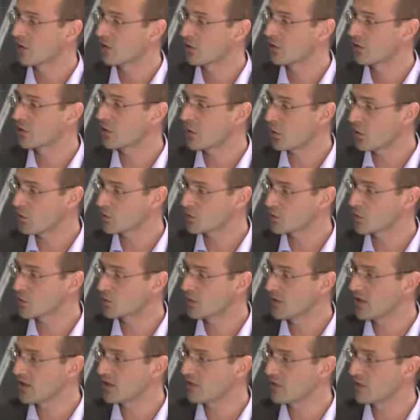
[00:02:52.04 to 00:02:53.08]
the goal
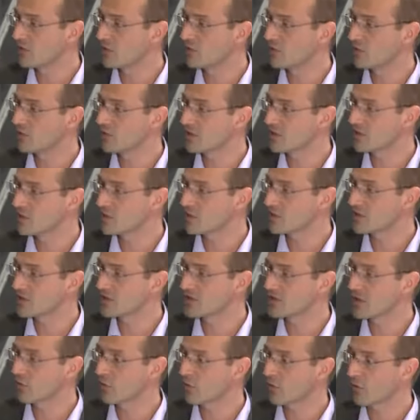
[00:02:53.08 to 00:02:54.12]
should be to reduce the
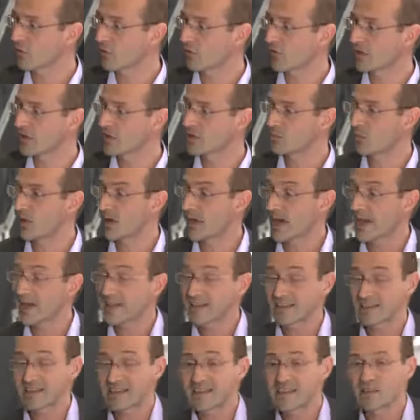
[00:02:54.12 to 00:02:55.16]
stillbirth rate by
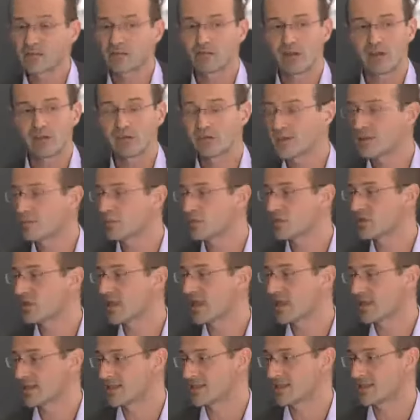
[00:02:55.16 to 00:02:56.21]
at least
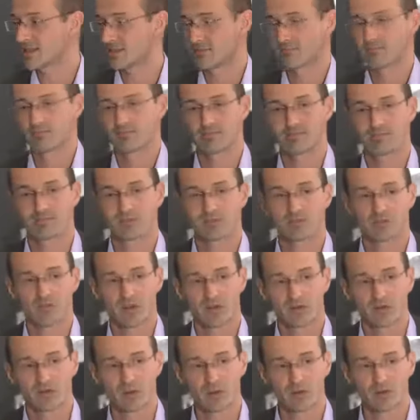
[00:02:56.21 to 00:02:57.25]
50%
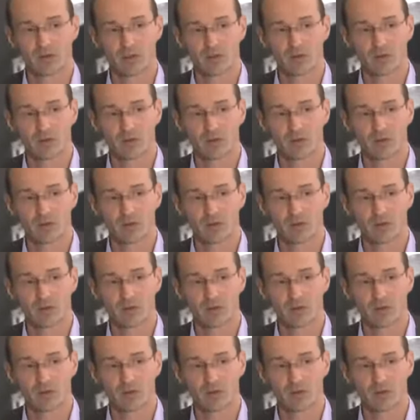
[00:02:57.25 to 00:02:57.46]
from the